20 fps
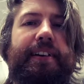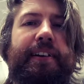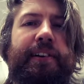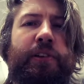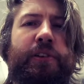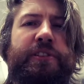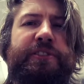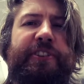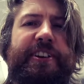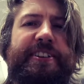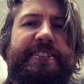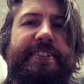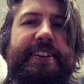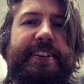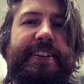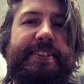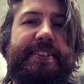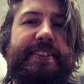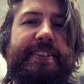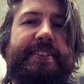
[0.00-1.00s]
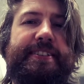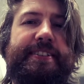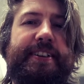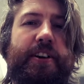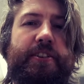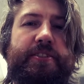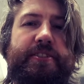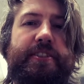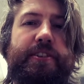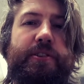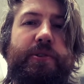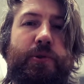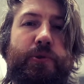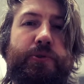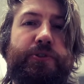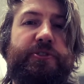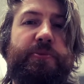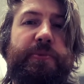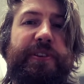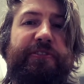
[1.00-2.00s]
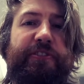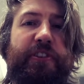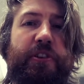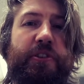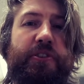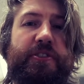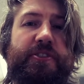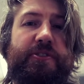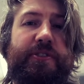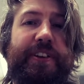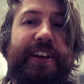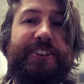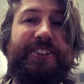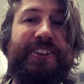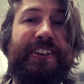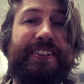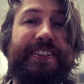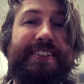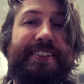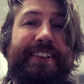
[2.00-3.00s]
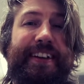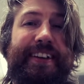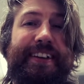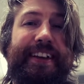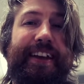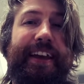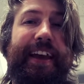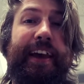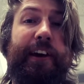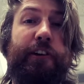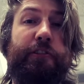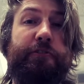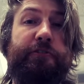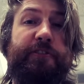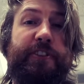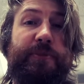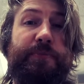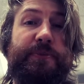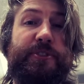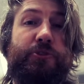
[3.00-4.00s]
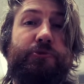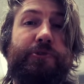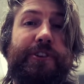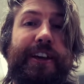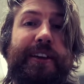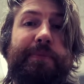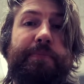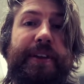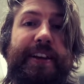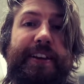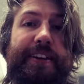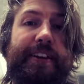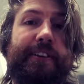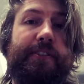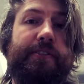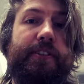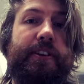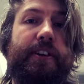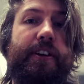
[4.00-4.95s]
A lot of our studies at the start of the course will be focused on actually understanding how films create meaning.